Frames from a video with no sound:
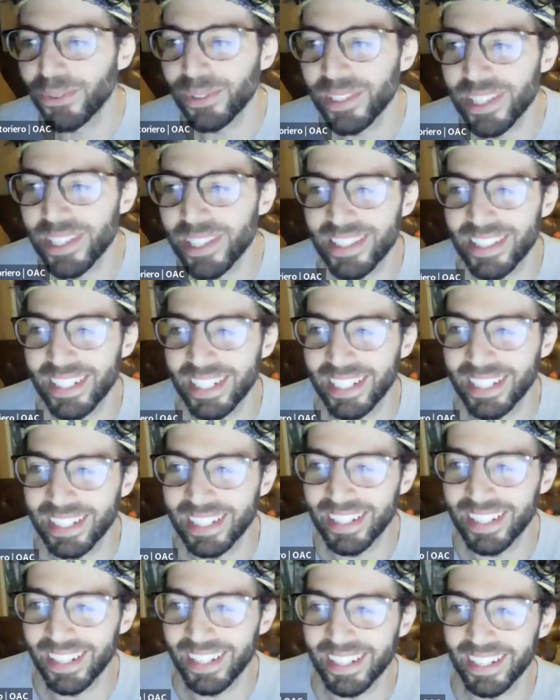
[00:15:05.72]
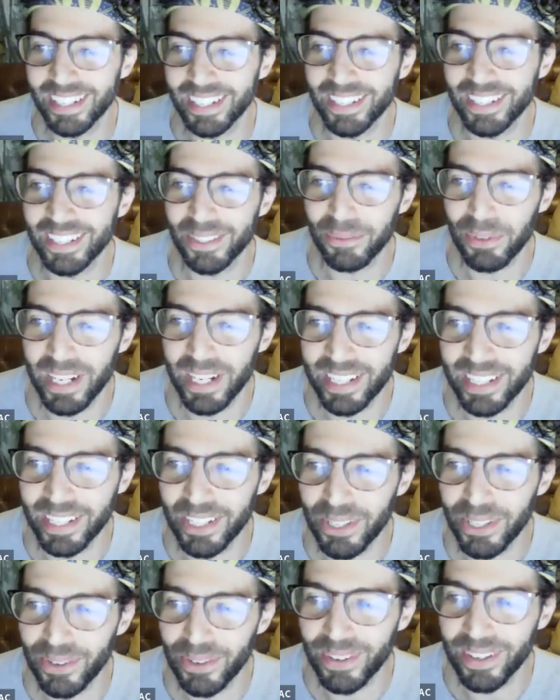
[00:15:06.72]
you listening on
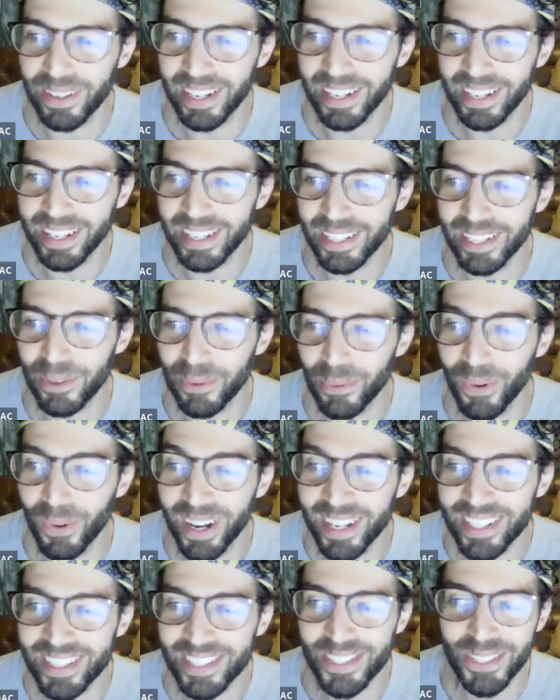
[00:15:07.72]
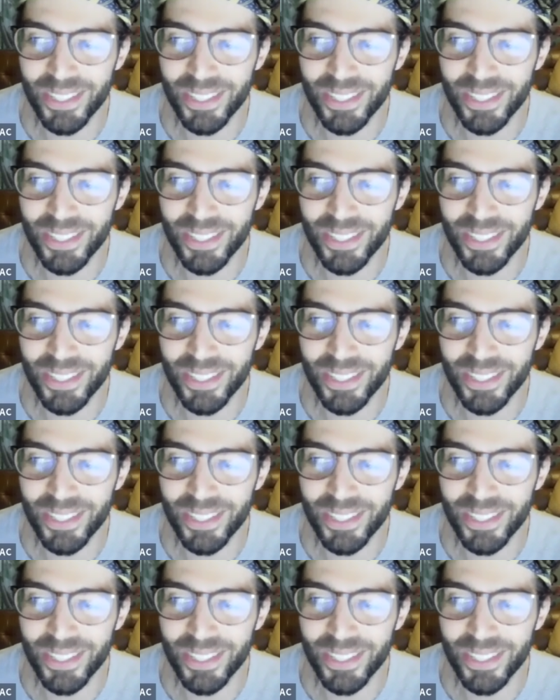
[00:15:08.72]
radio, I want